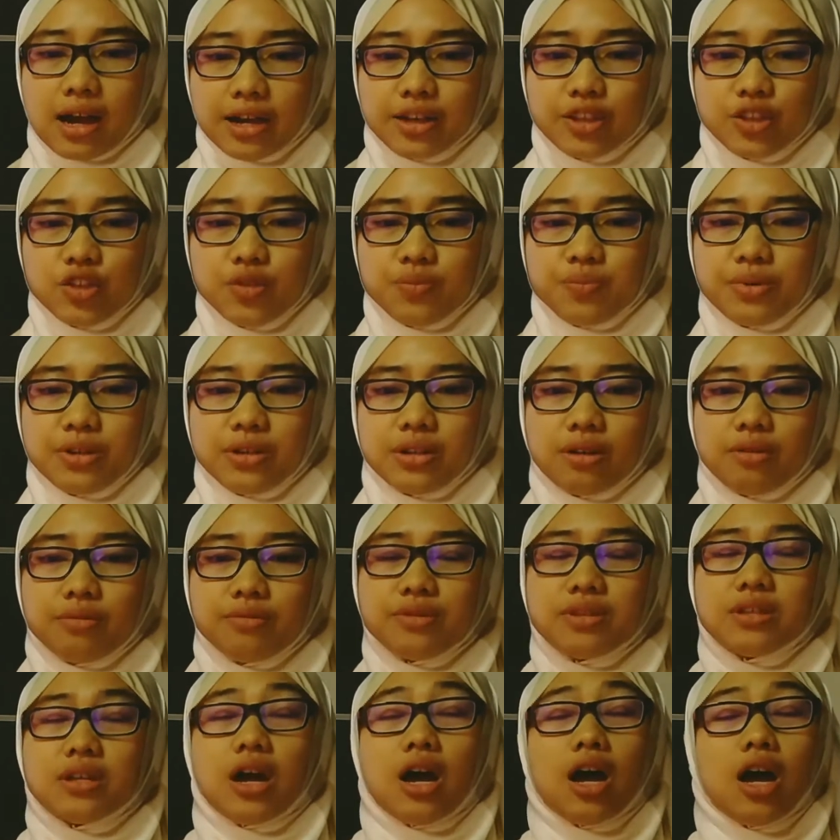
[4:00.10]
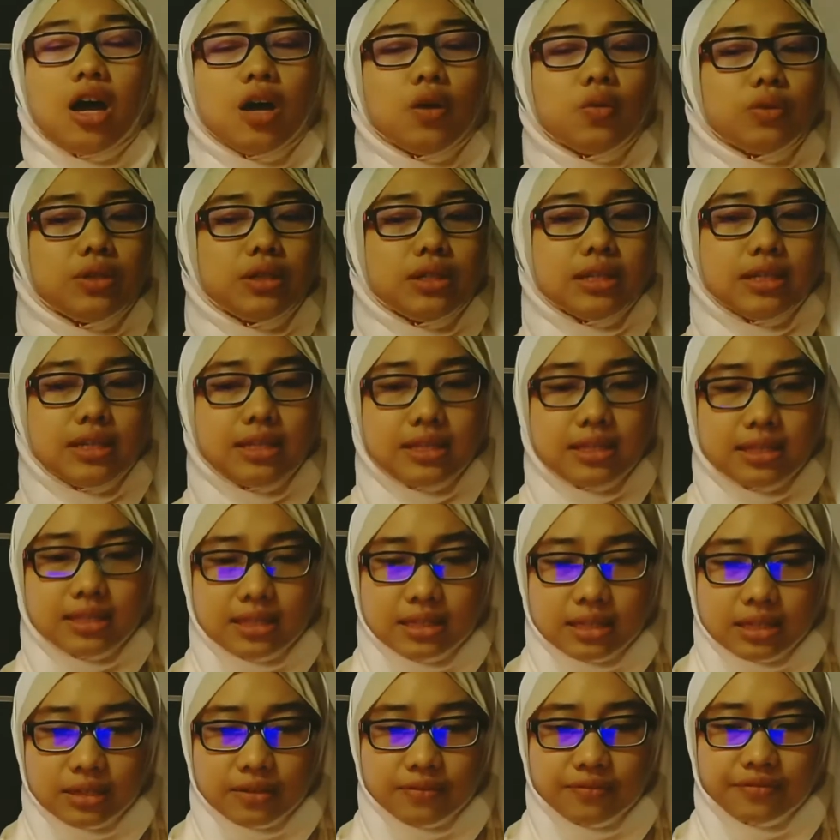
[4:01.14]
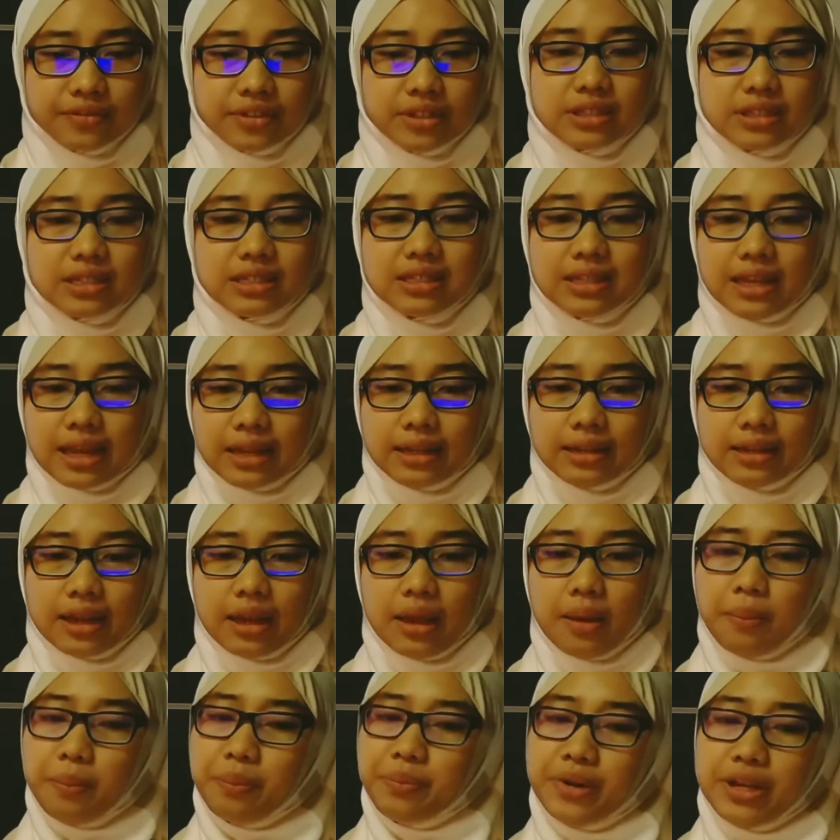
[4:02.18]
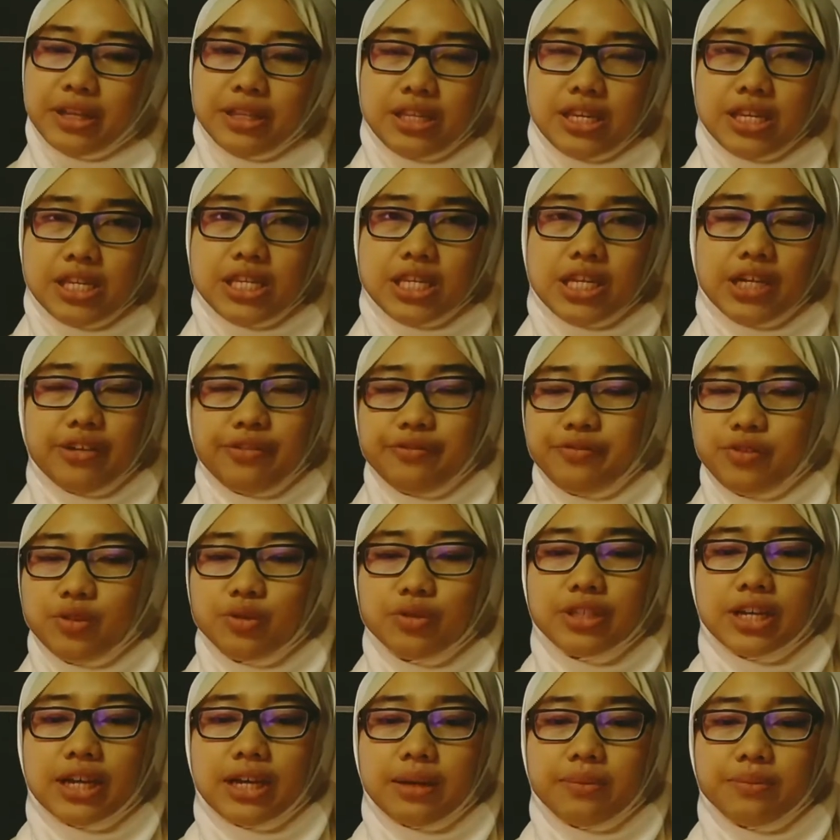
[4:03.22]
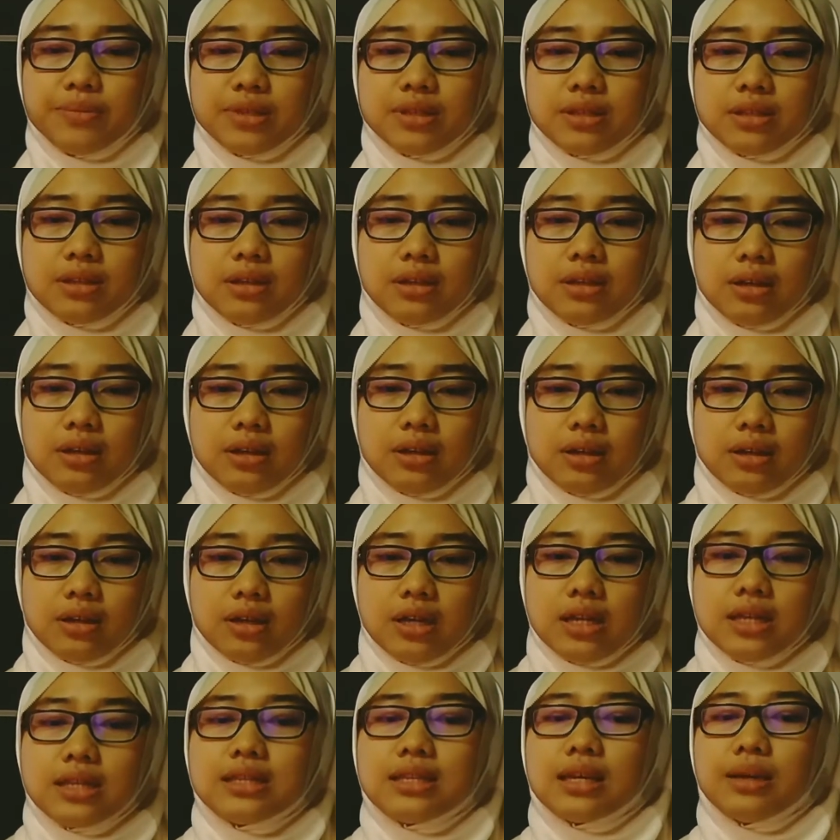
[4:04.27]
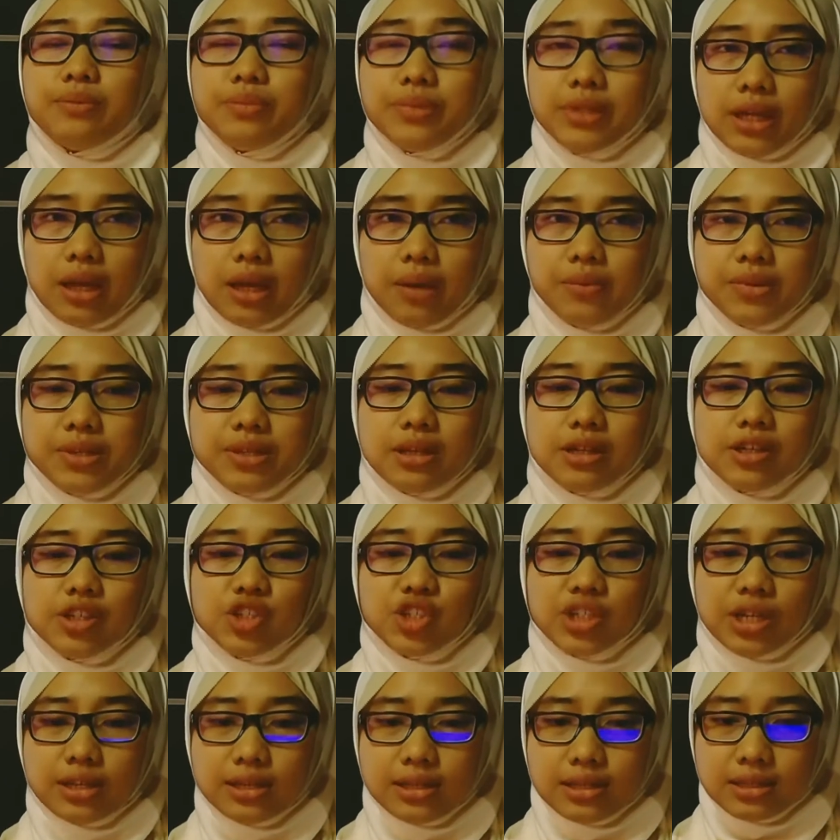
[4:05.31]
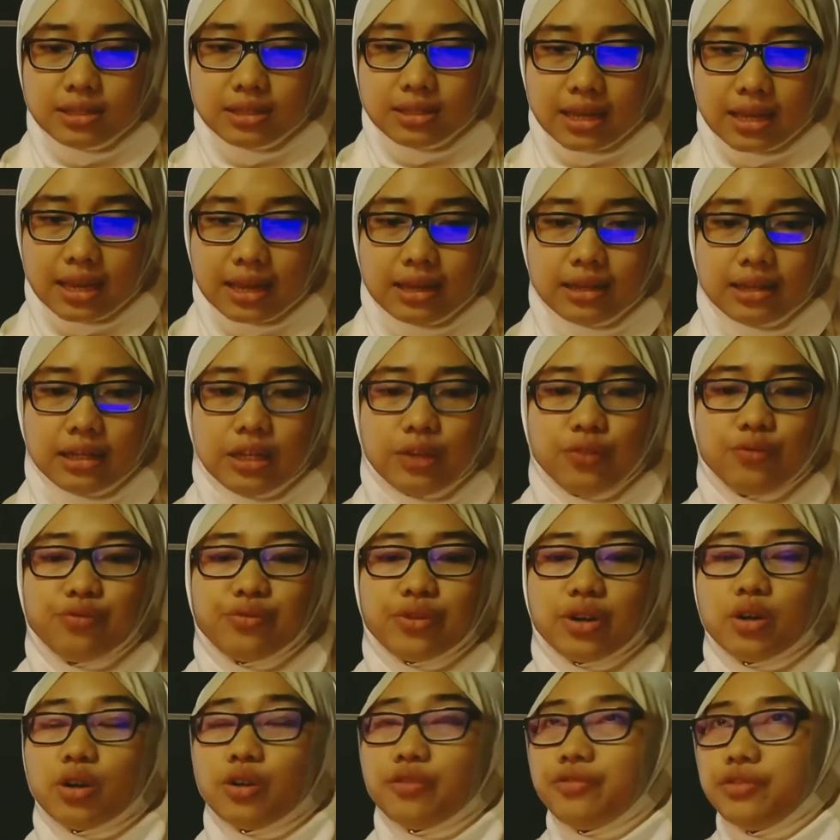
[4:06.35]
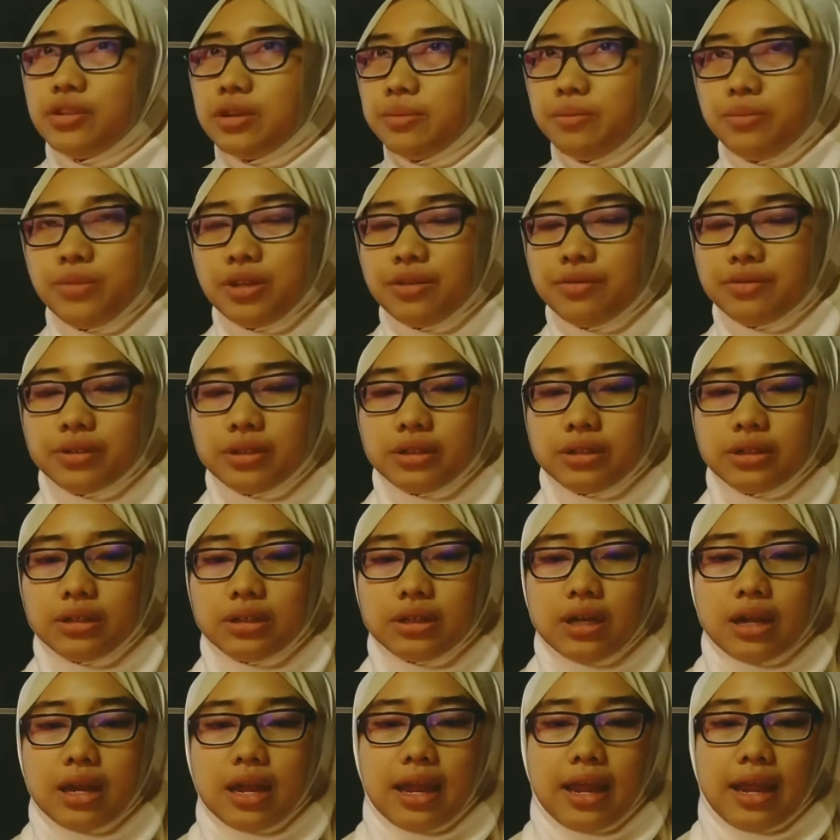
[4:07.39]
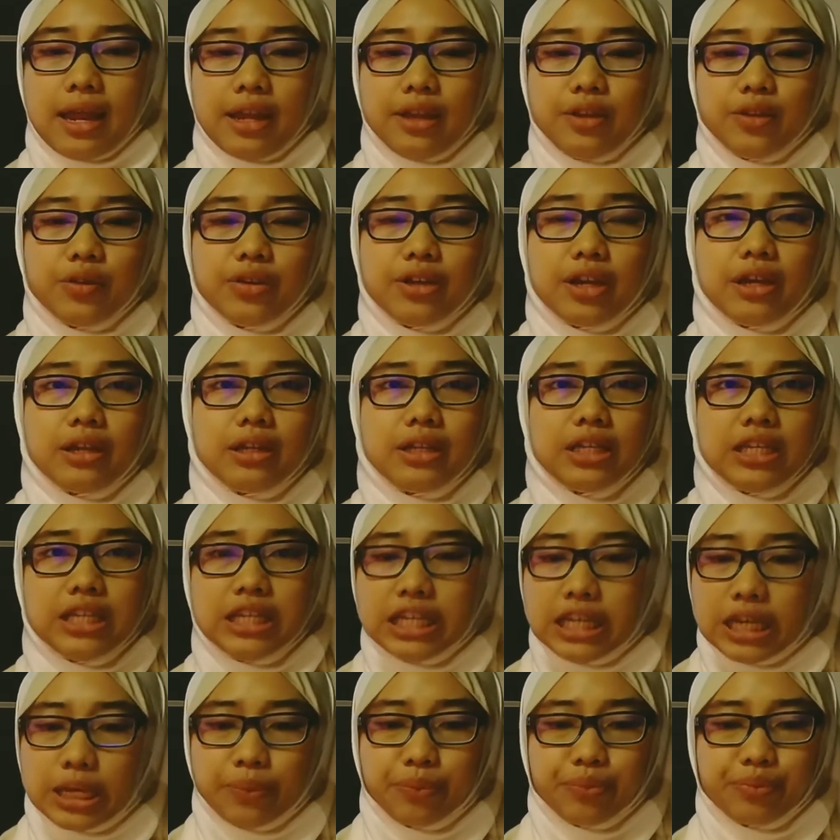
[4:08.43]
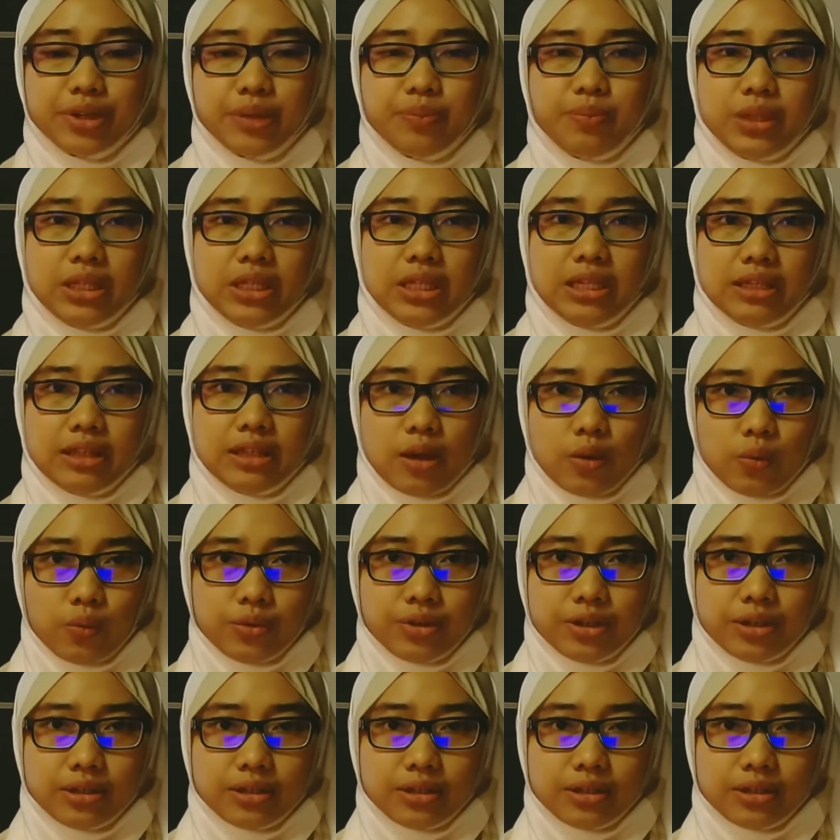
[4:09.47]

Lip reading: to pronounce, I will listen to the net and practice a few times. Sometimes just stand in front of the mirror and you can keep repeating that word.